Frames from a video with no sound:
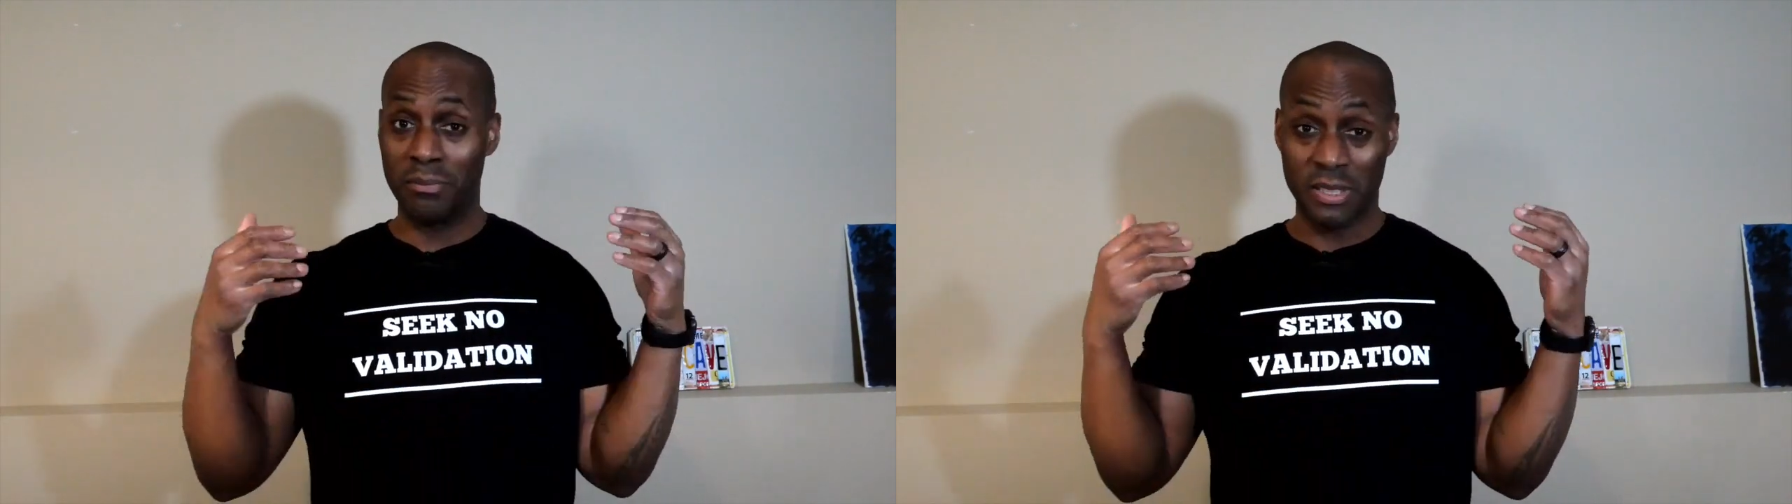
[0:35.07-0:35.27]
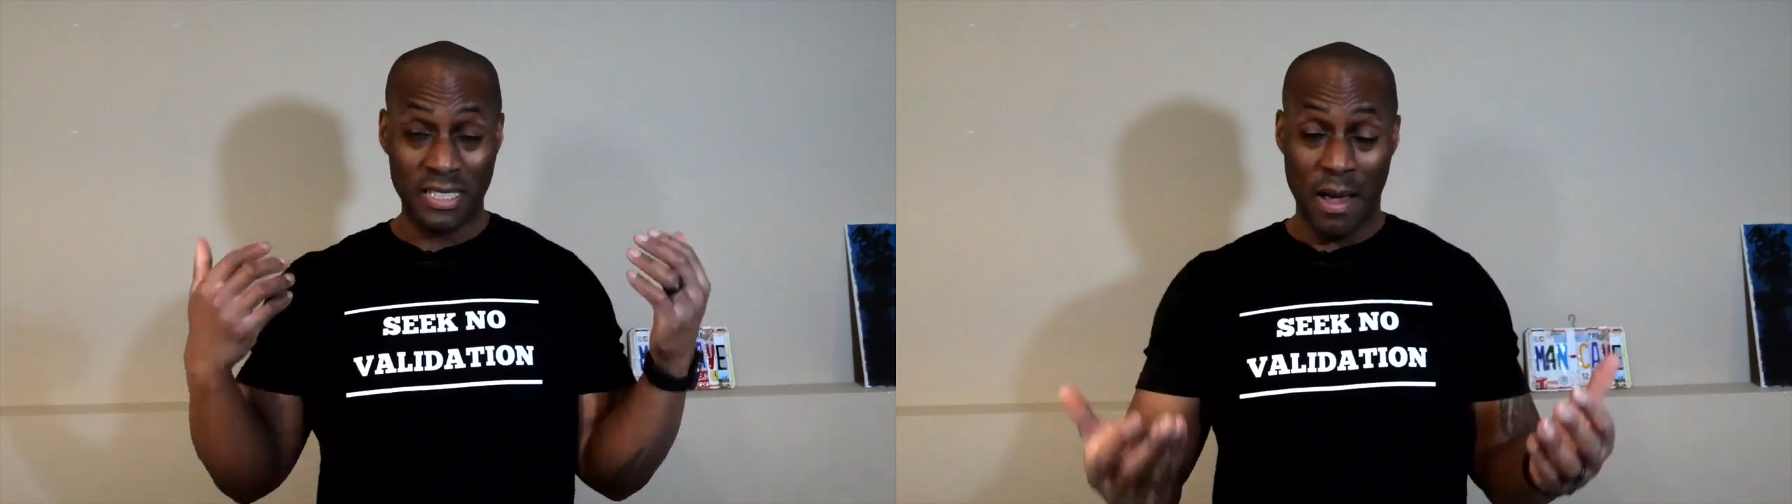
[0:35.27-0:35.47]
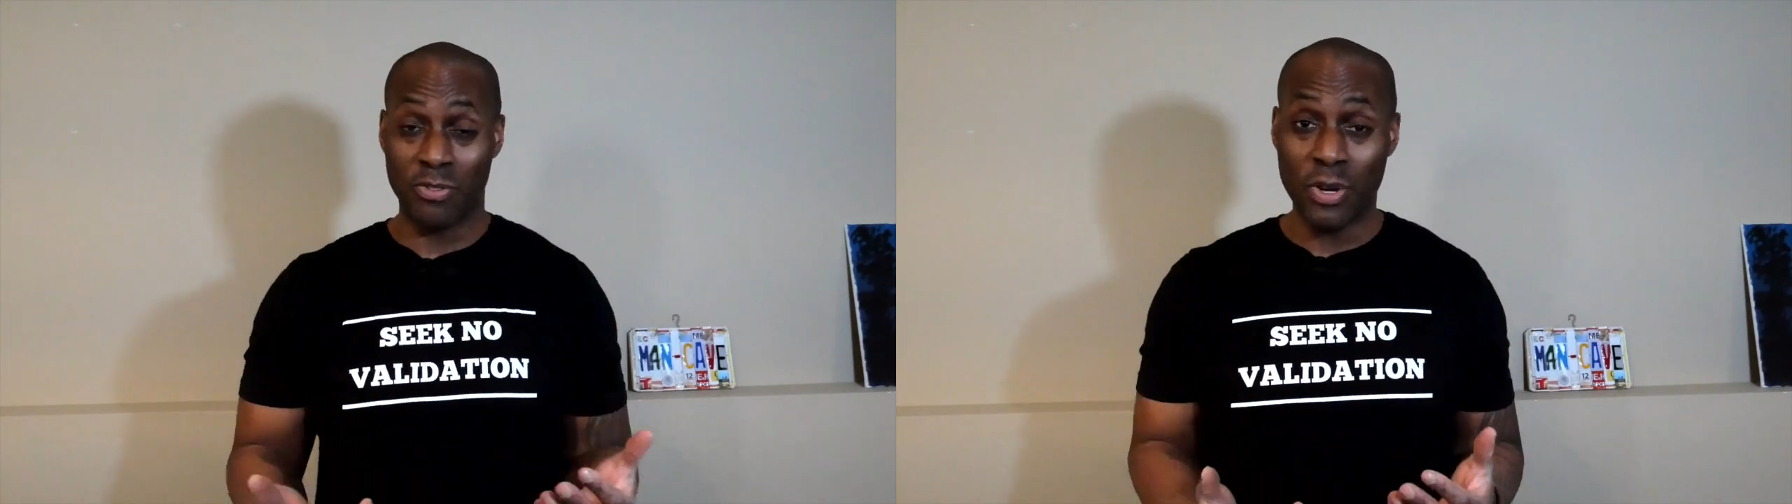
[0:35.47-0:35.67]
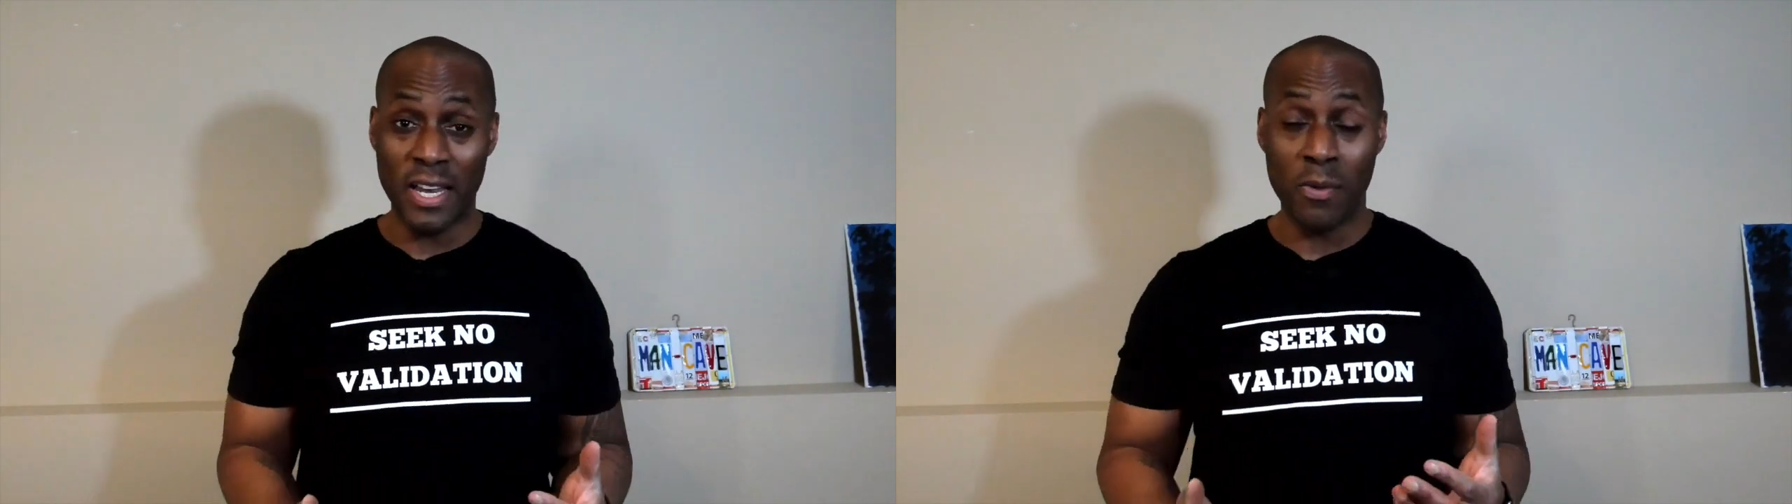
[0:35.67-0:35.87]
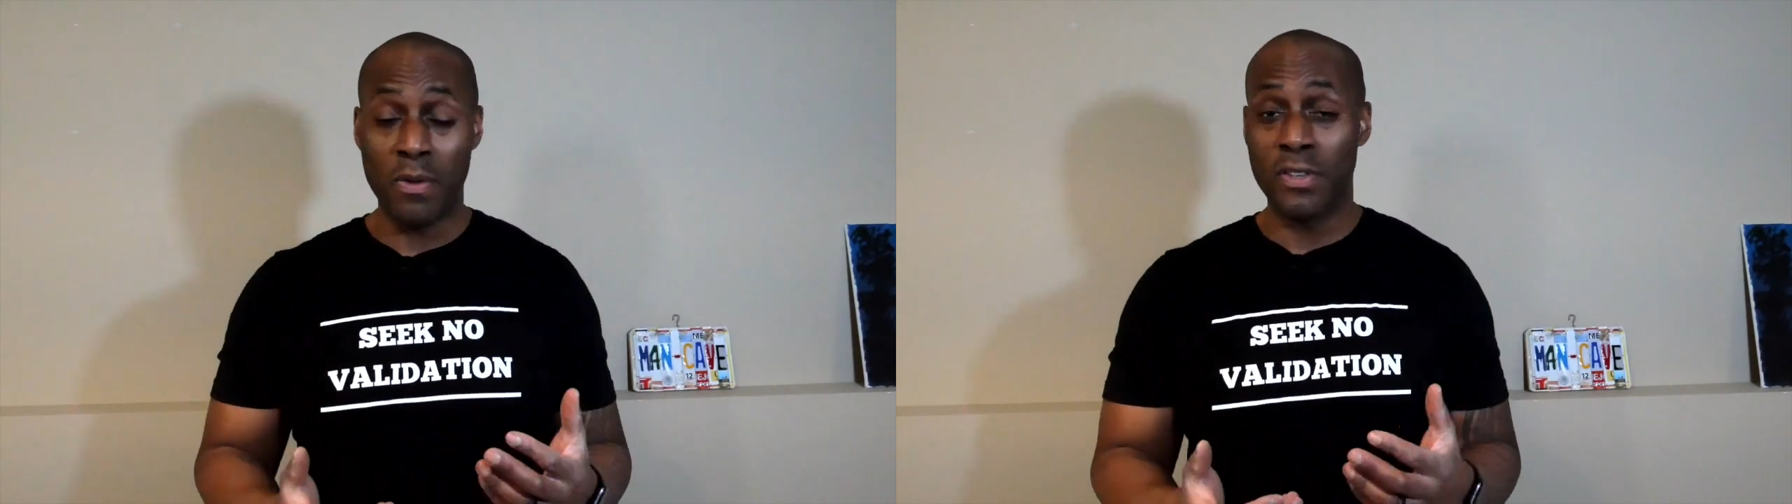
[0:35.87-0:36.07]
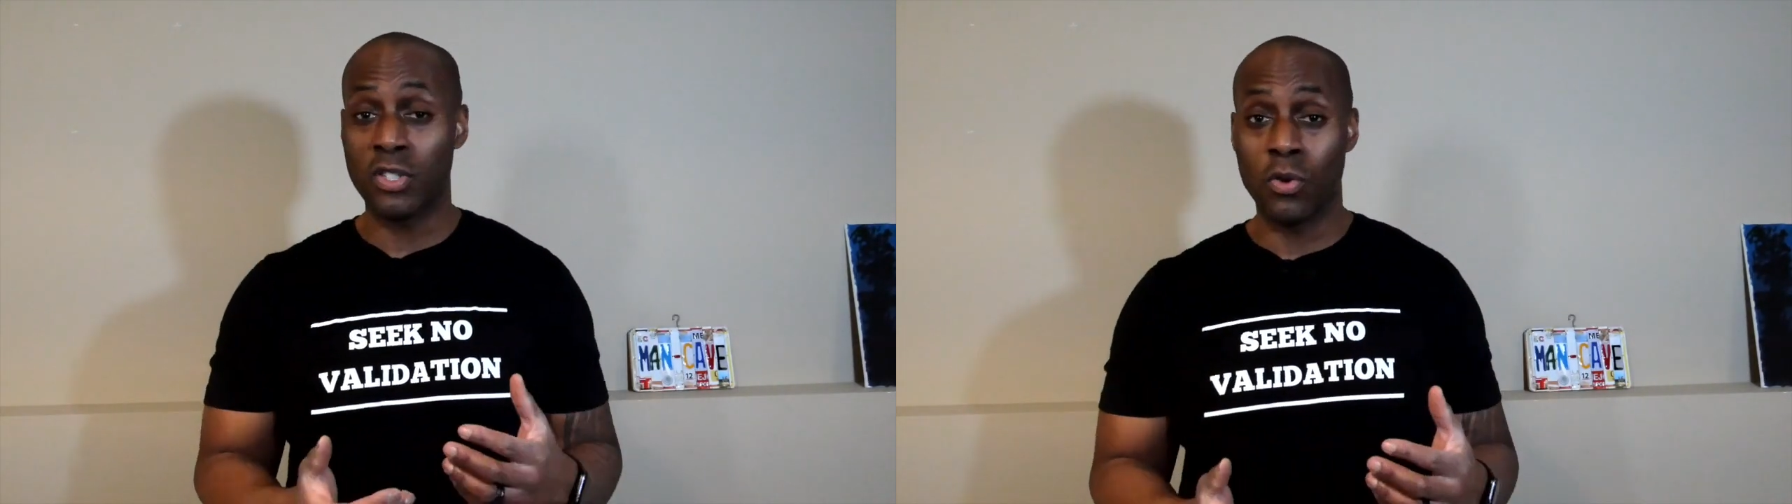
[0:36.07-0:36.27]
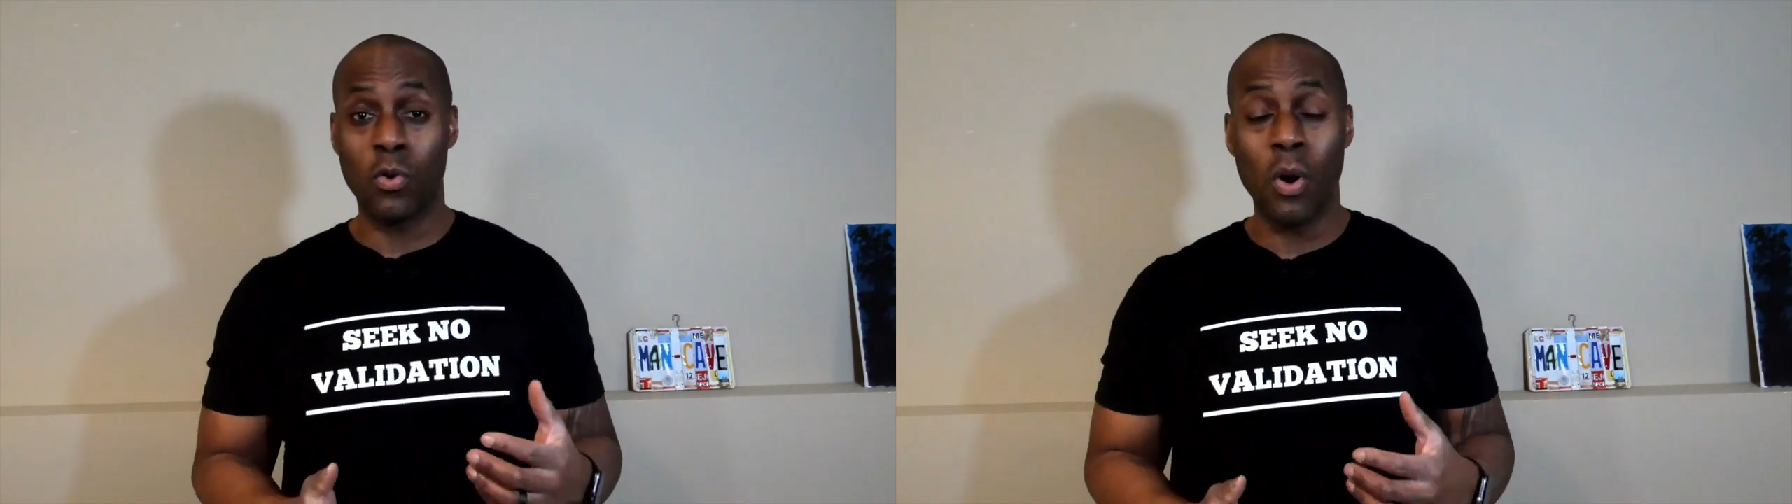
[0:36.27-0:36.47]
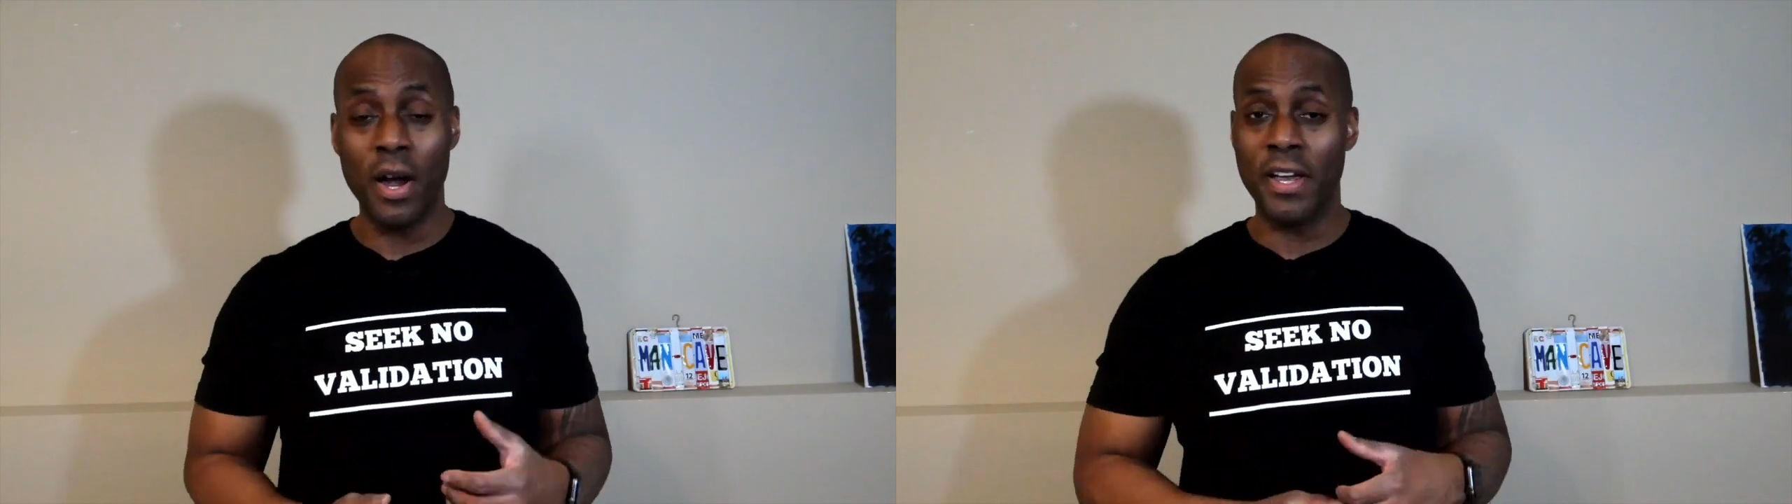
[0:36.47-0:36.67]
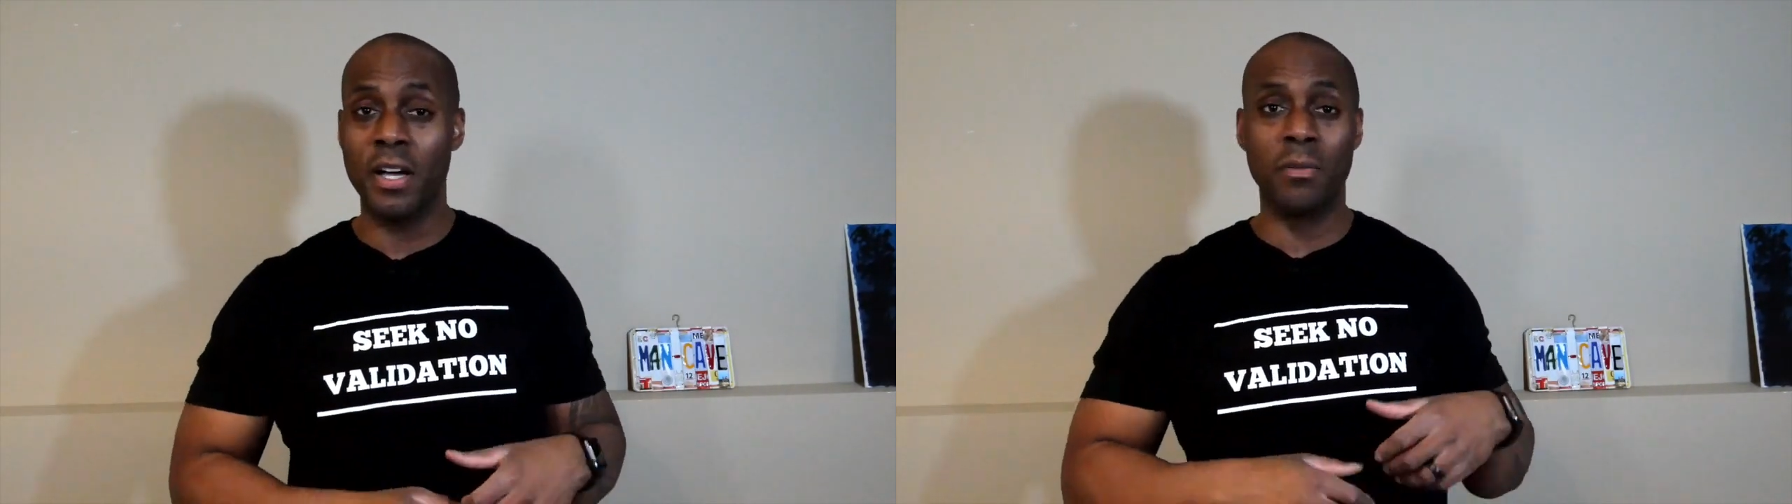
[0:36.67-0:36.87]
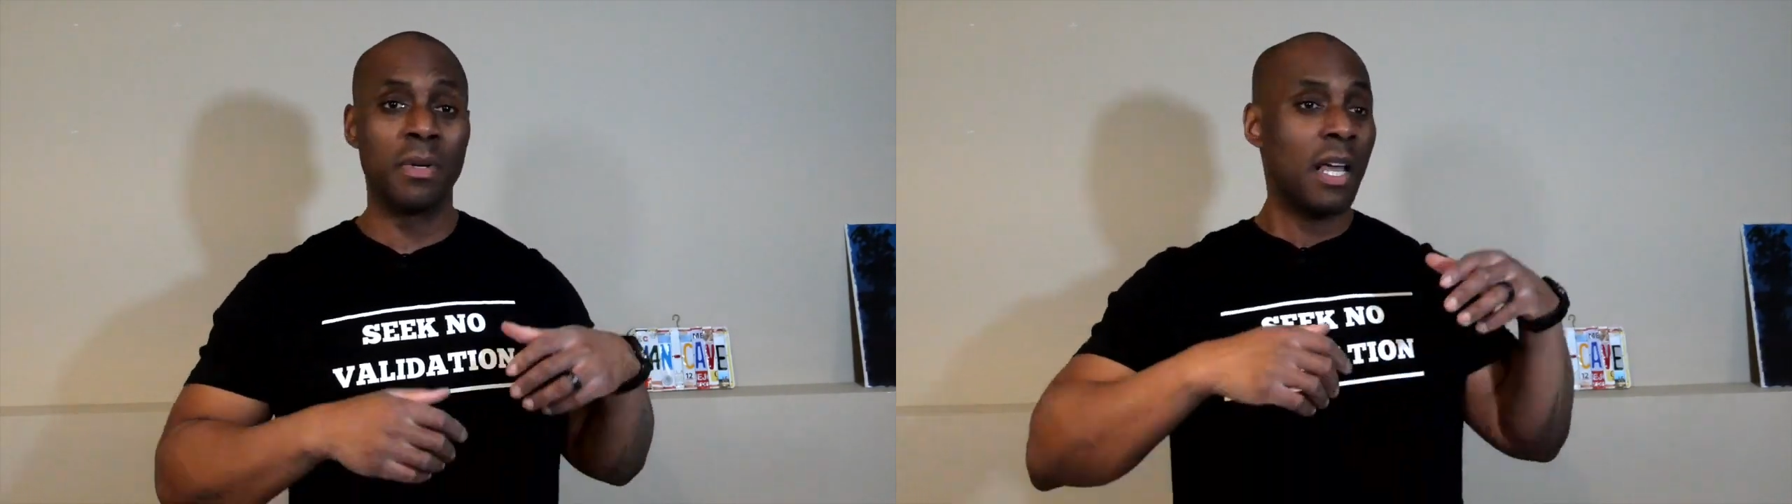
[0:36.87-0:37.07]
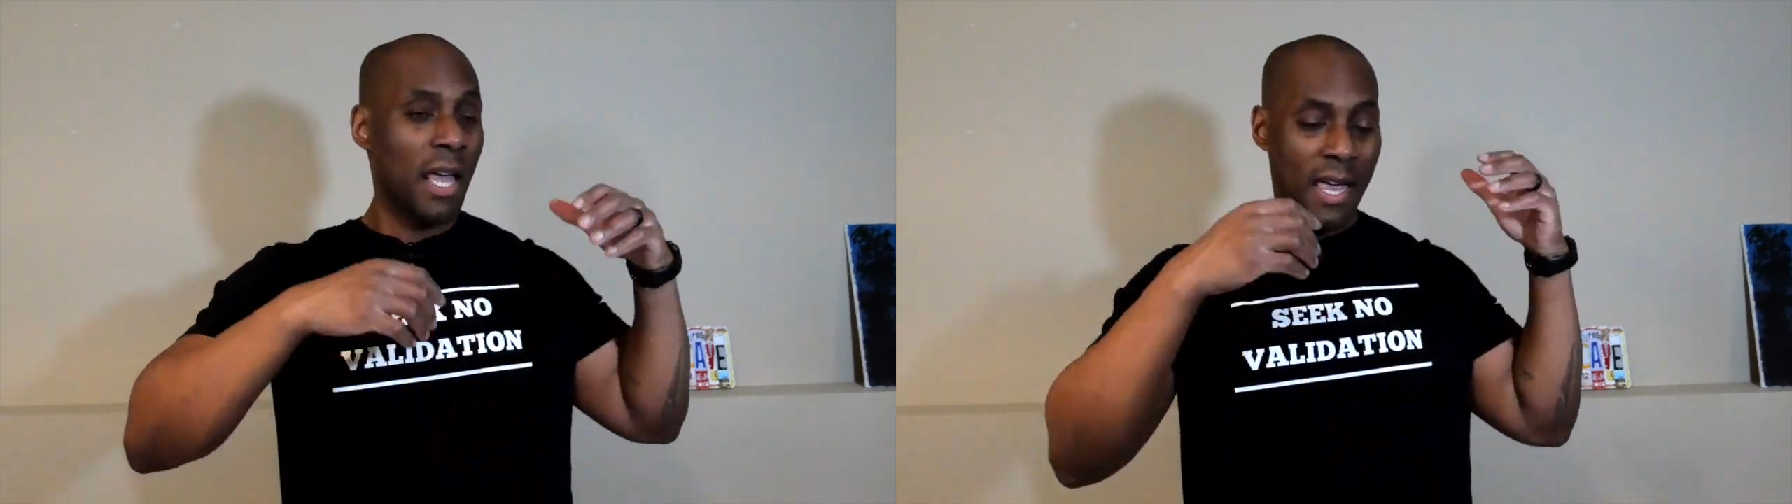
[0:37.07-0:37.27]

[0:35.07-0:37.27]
This guy was trying to get rid of this aquarium.